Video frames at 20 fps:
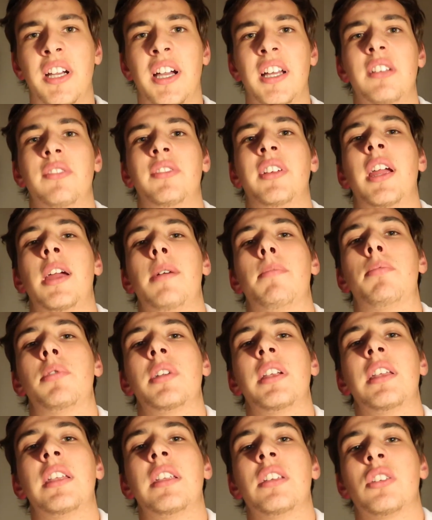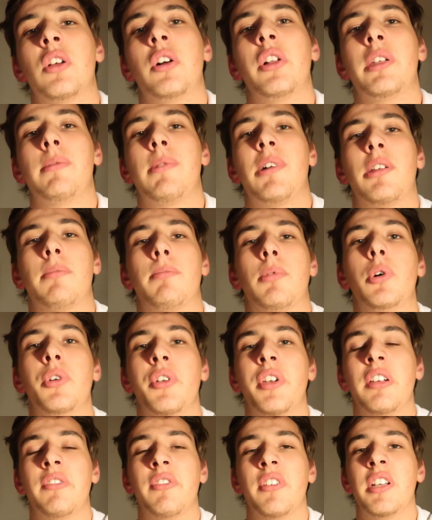to kind of get a pretty solid amount of
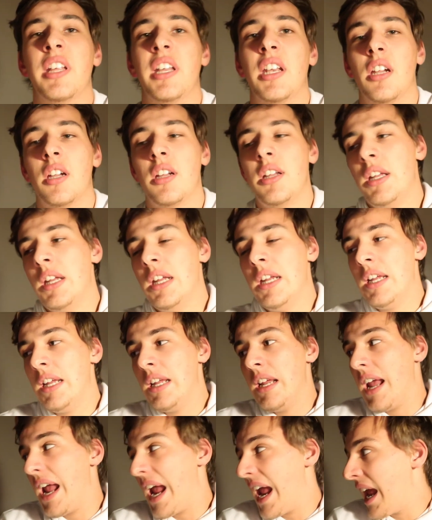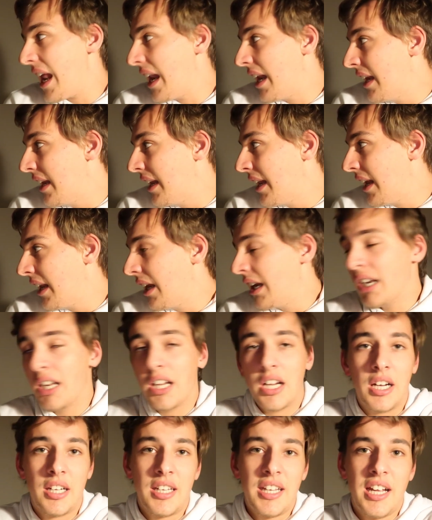protein for dinner. And then
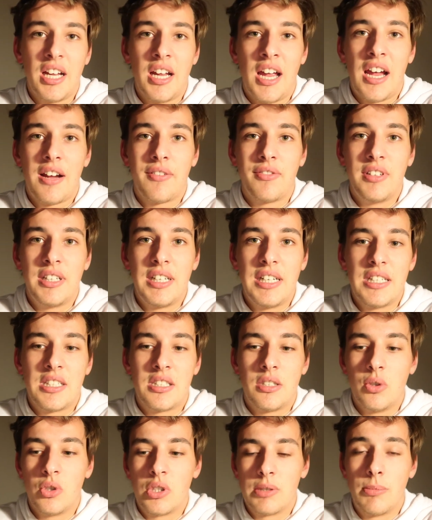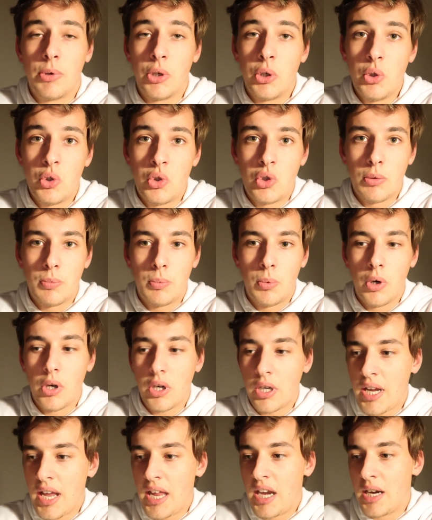have these, do some more YouTube
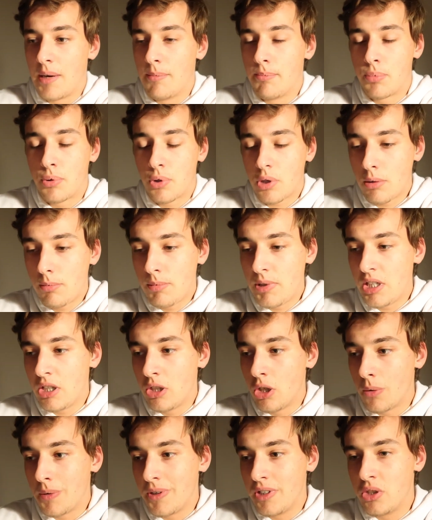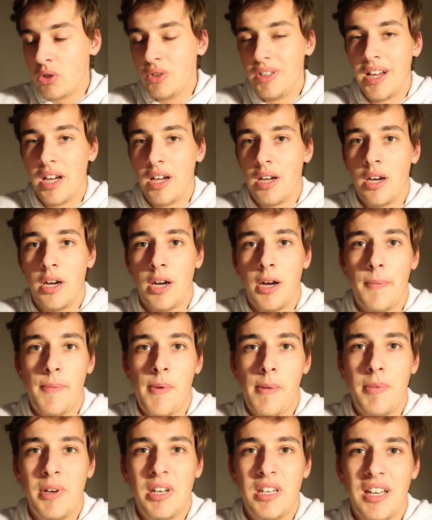work, and then I'm probably going to get
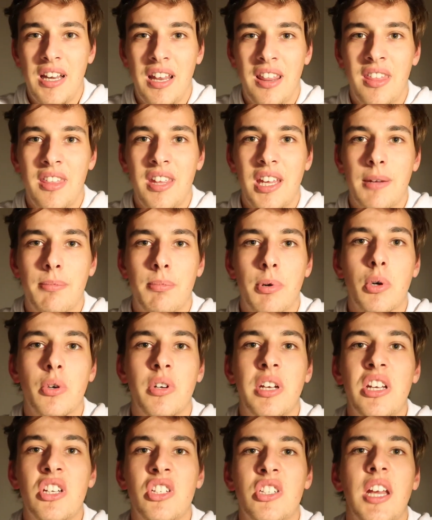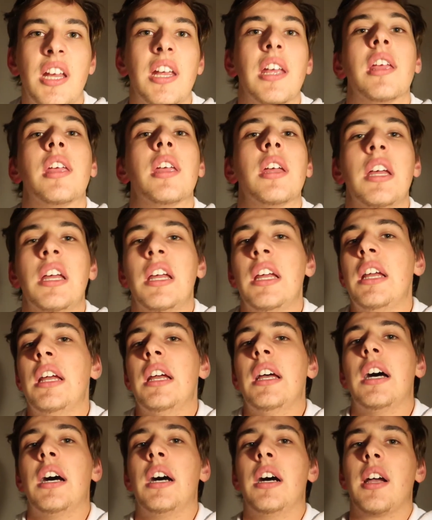a really thick protein shake
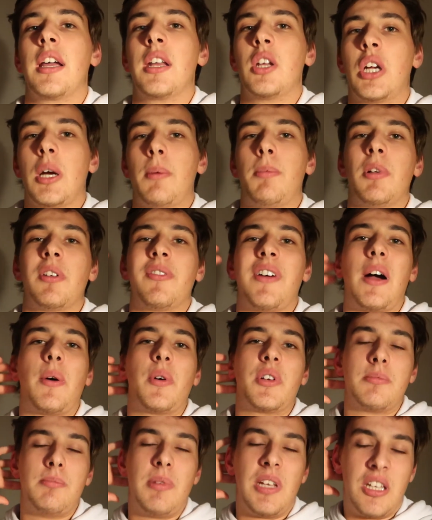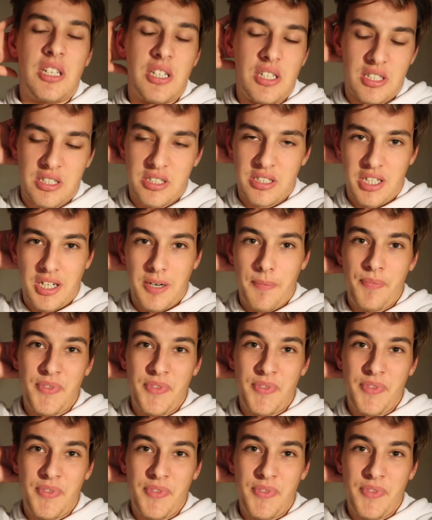in a couple of hours, because